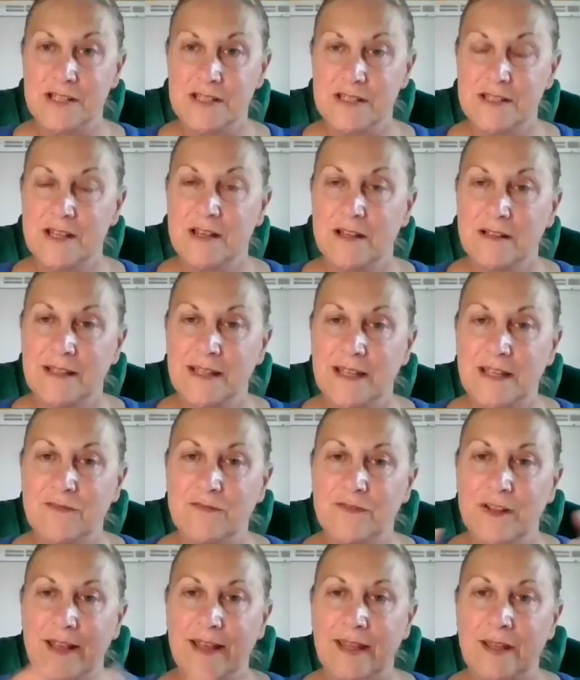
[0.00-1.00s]
insert
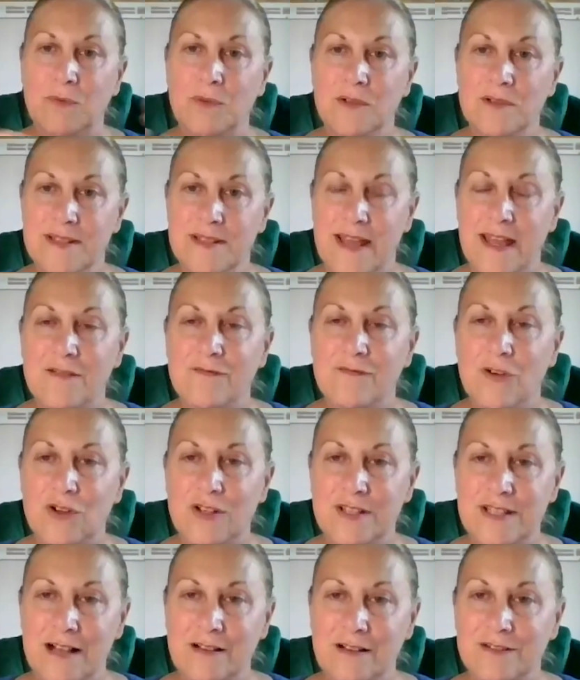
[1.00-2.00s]
leaflet, it will say
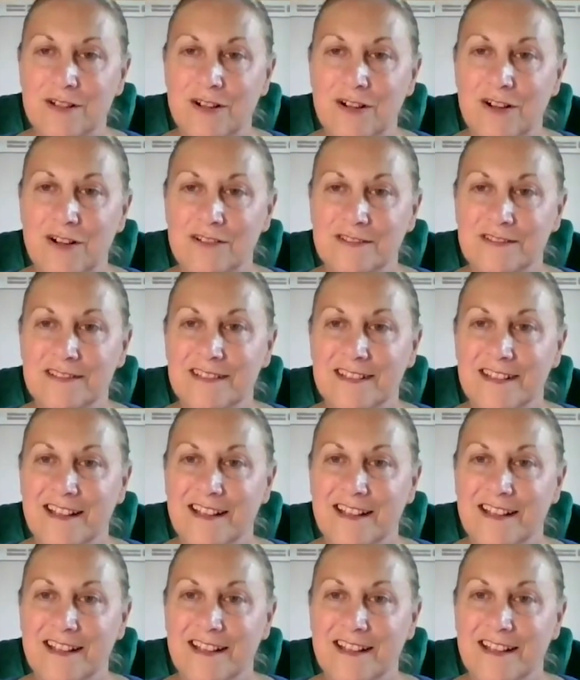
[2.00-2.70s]
avoid alcohol.